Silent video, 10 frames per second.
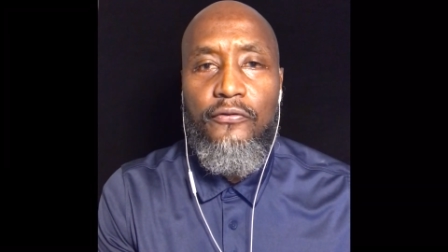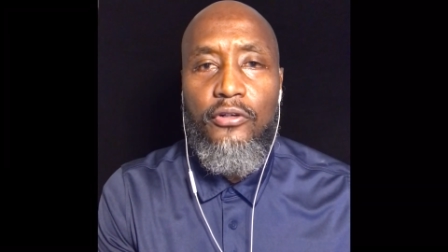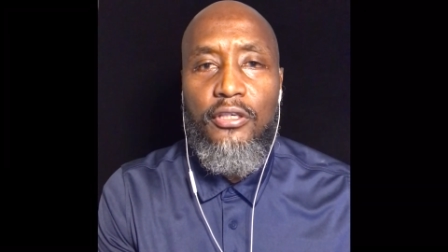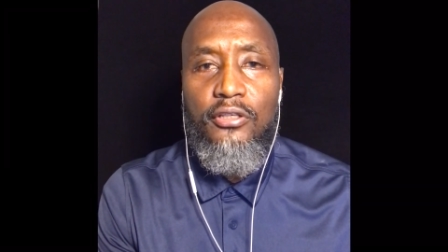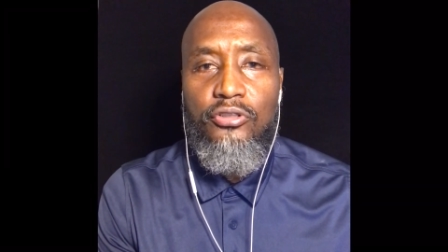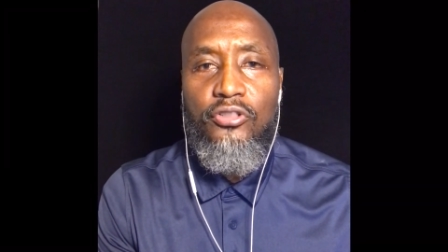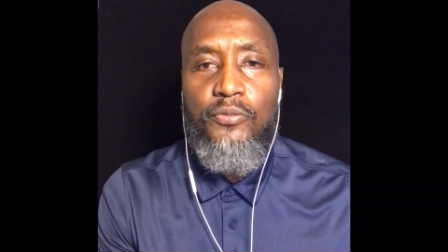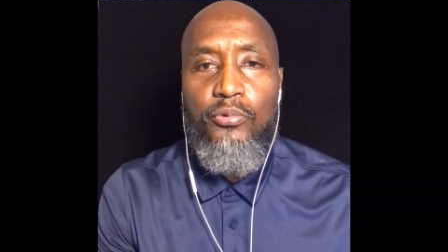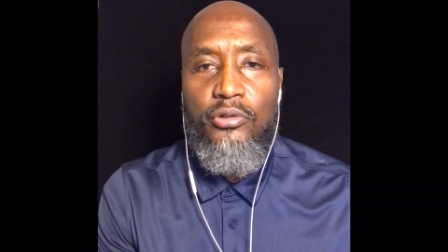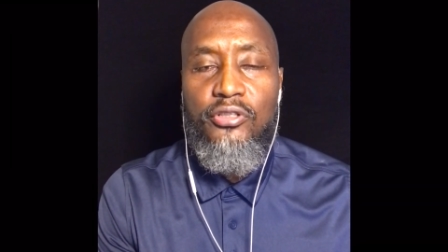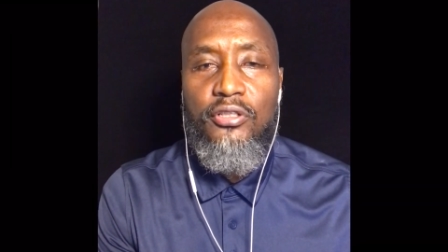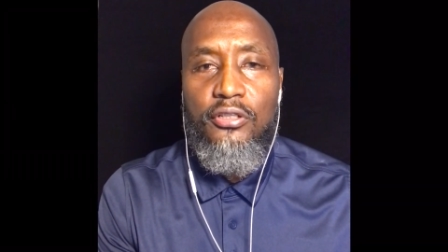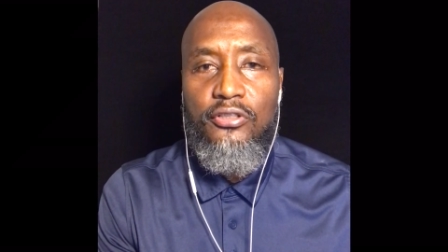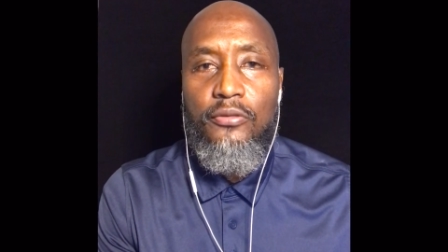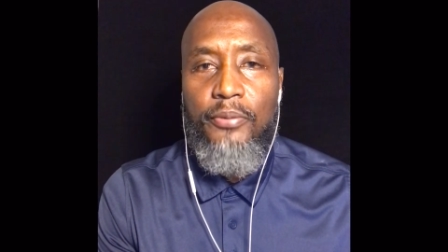for Kendrick Sports
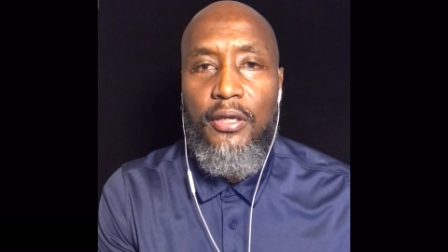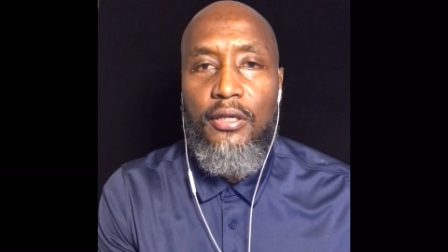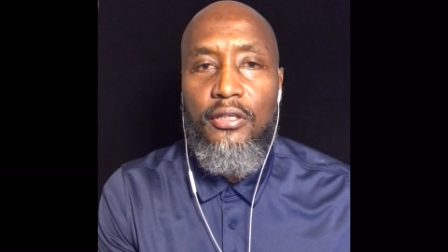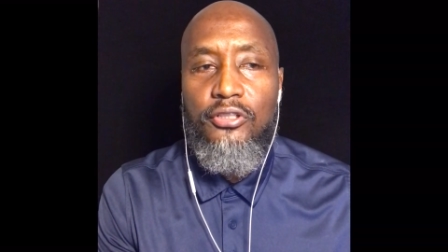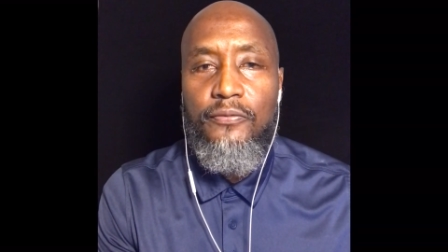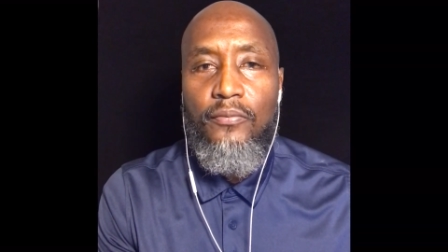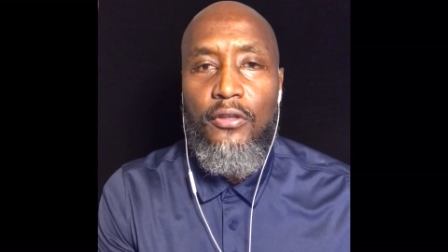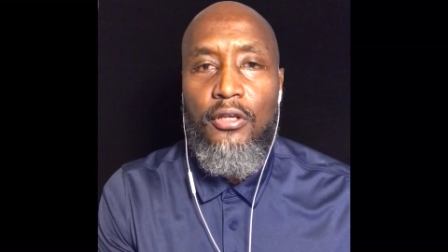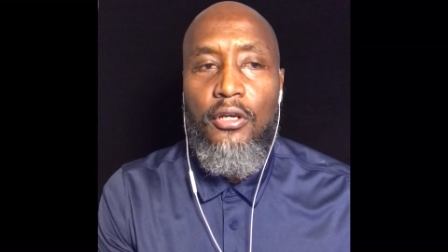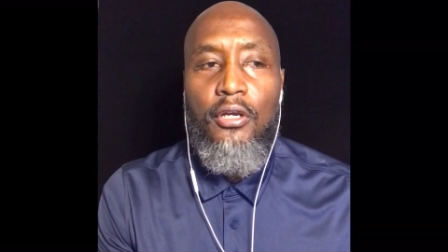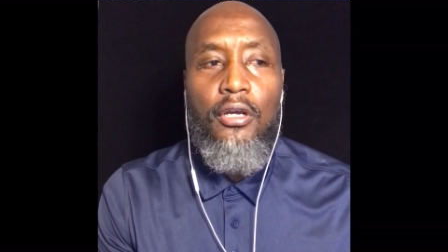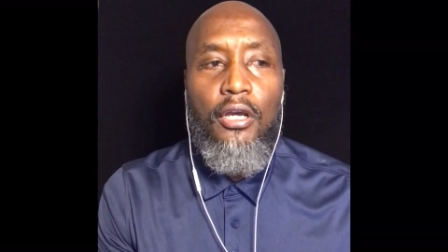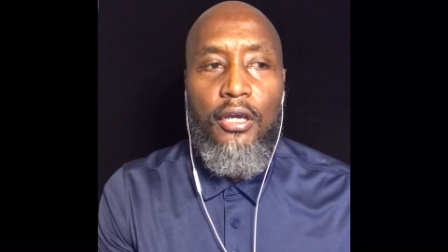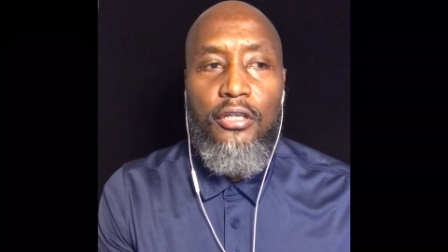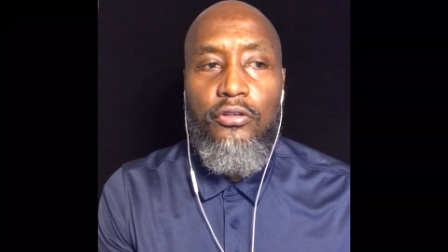Hustle
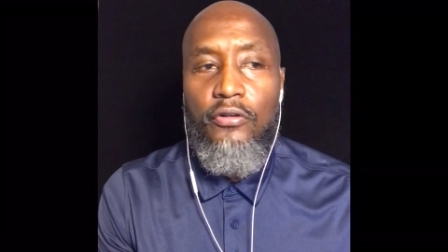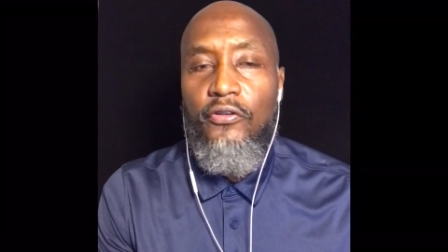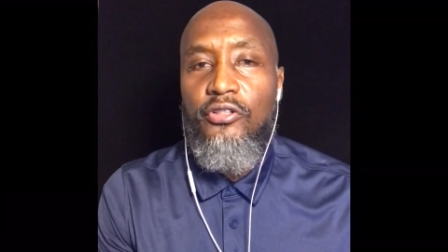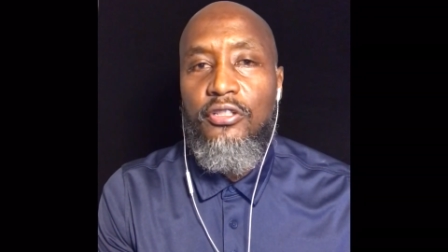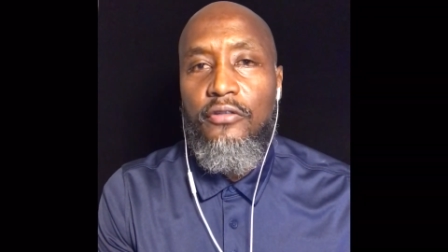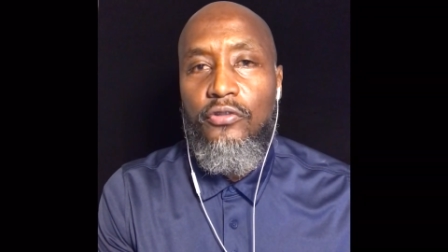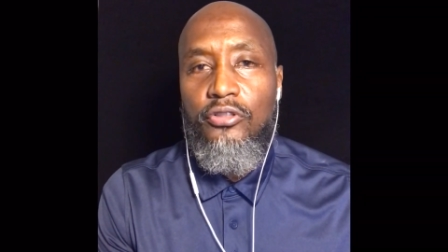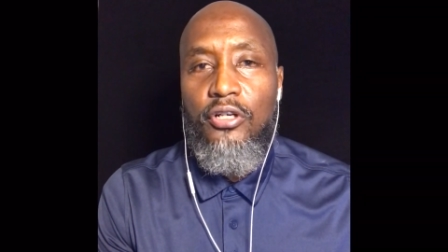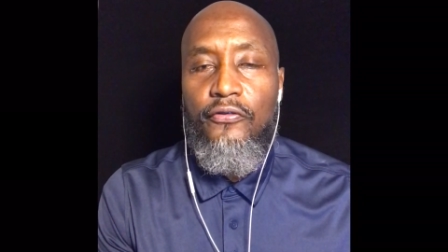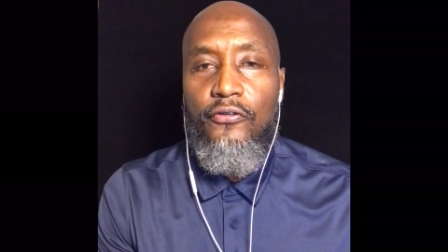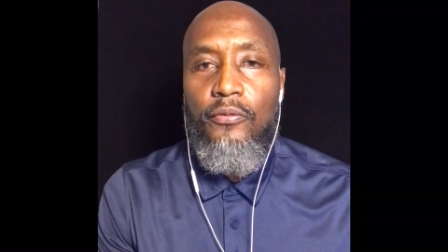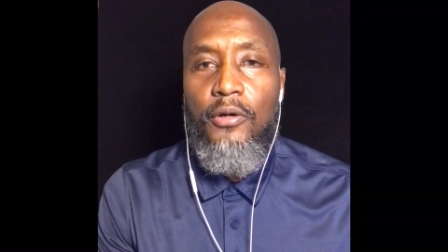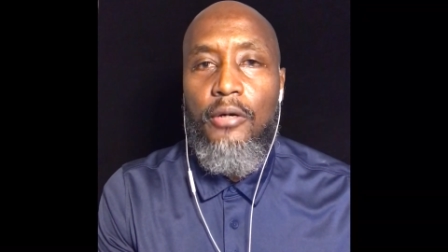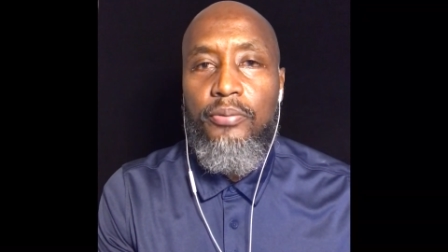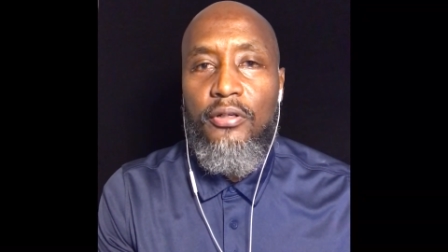page. A University of Utah
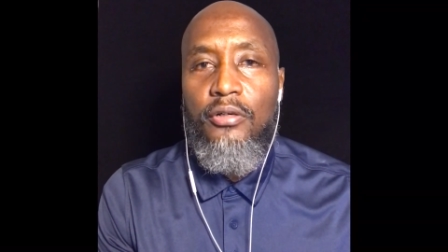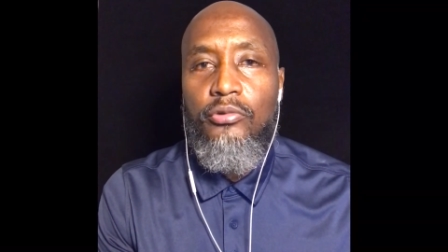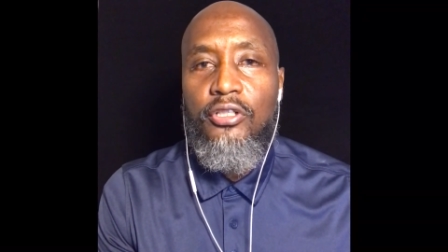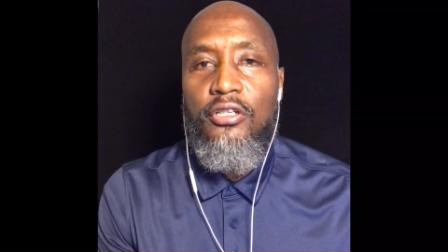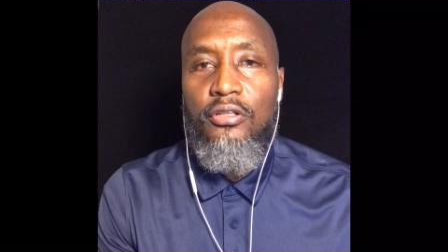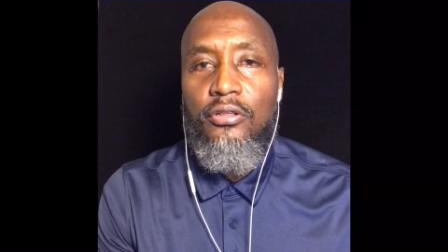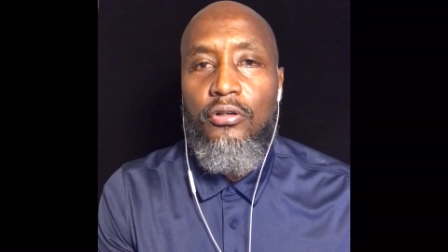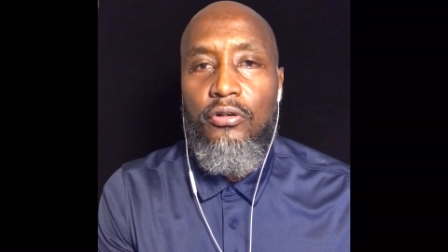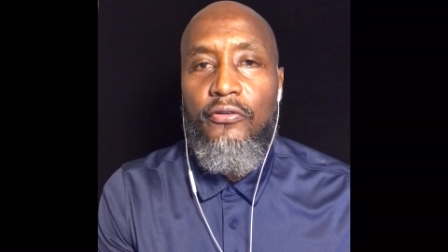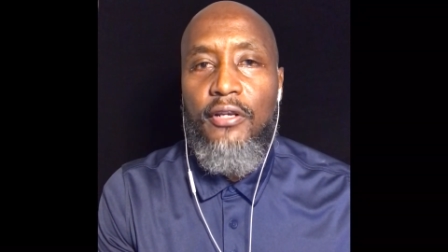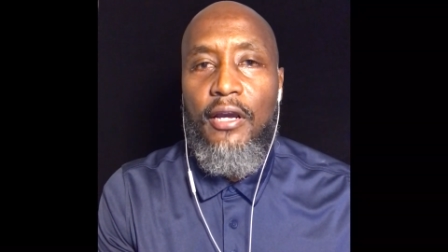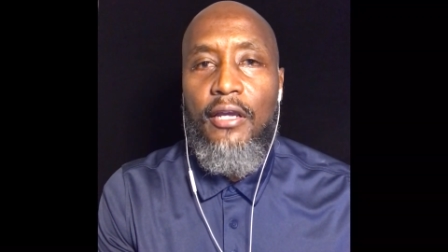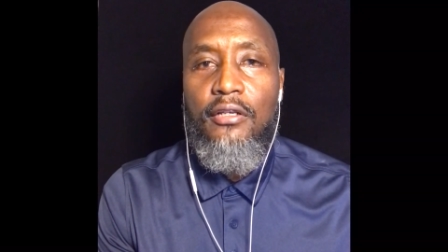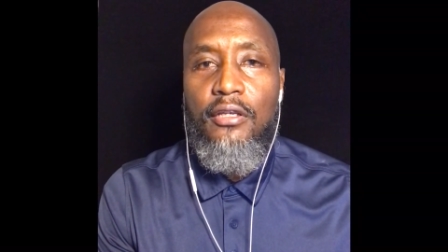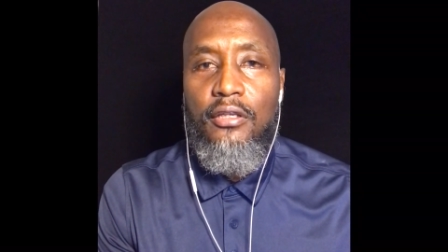football player was killed
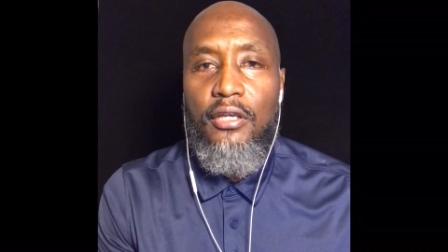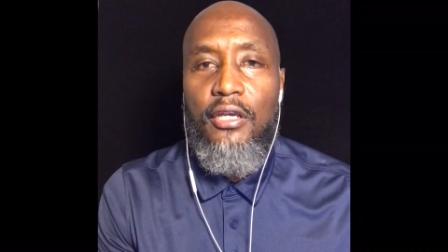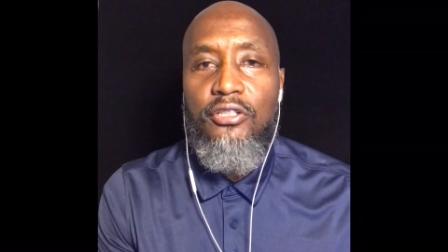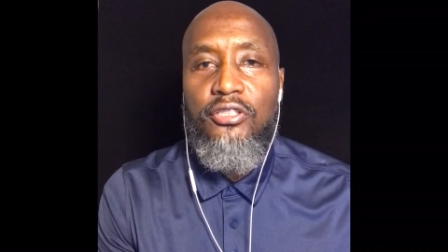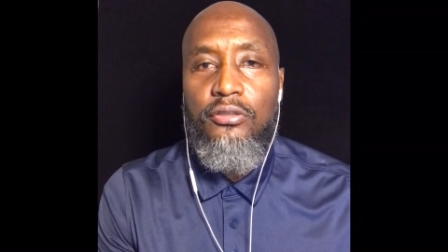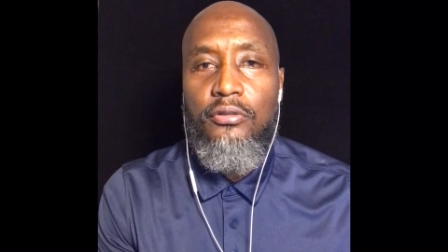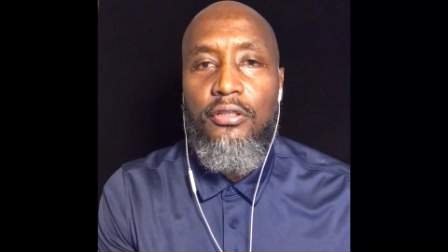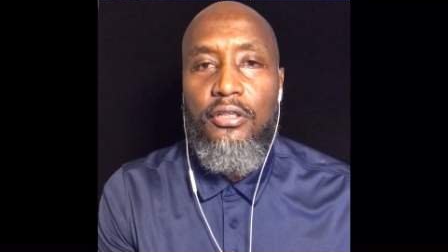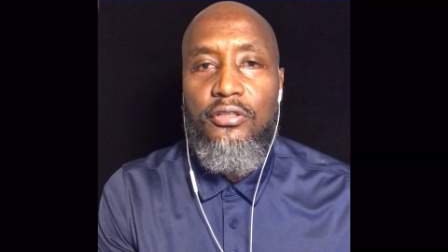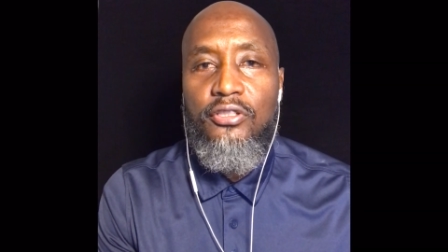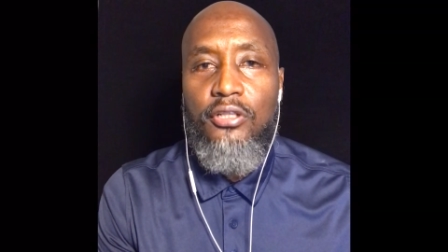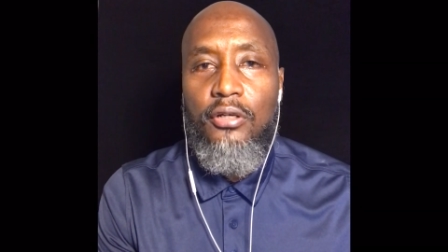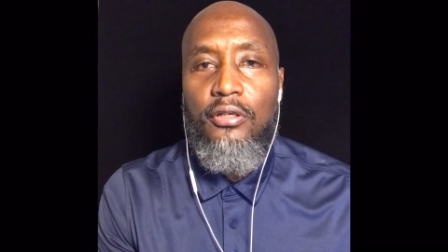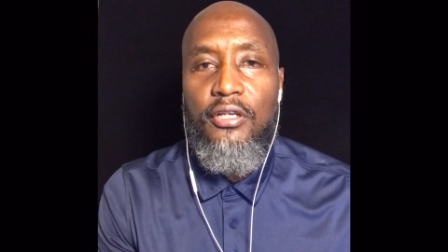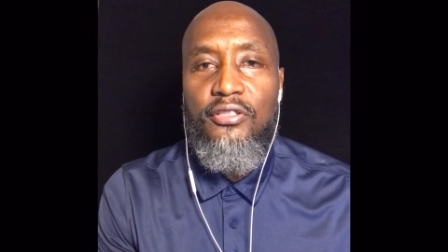overnight in a shooting in
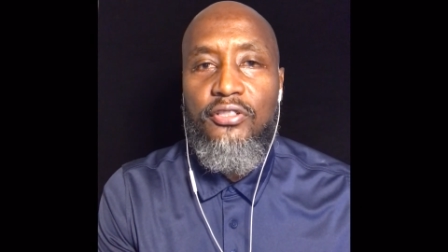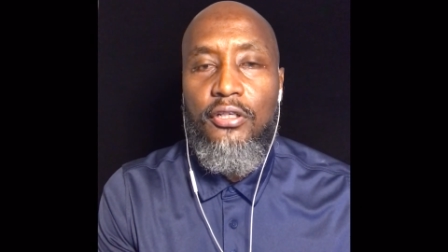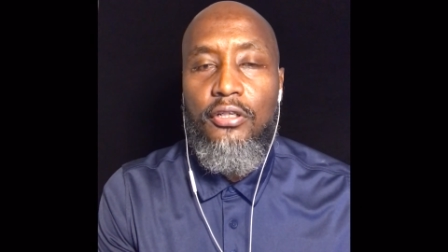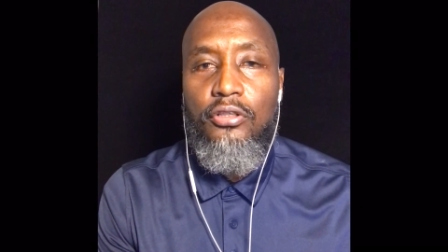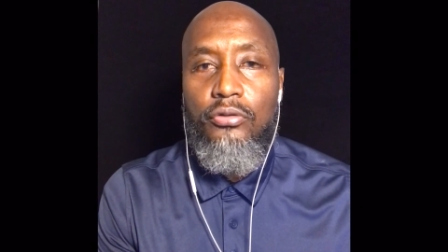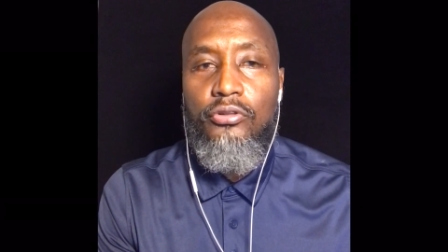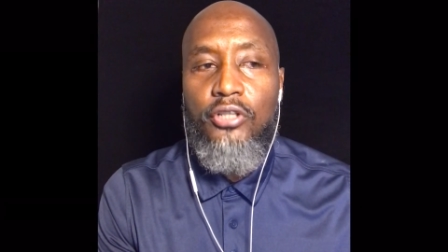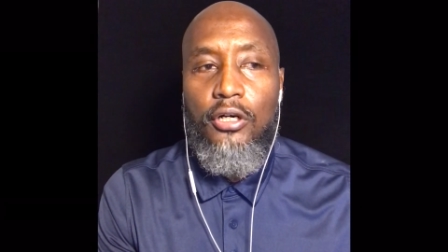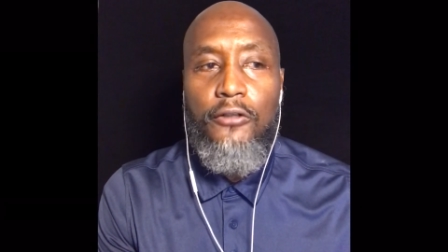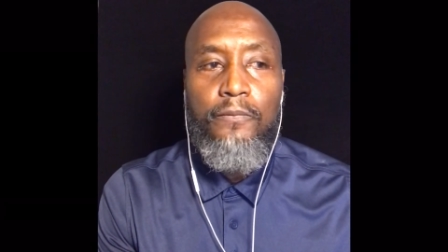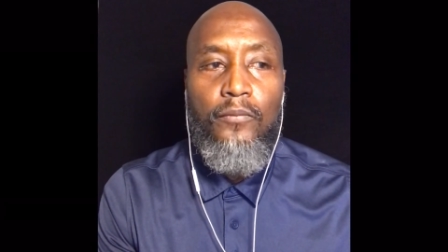Salt Lake City, Utah.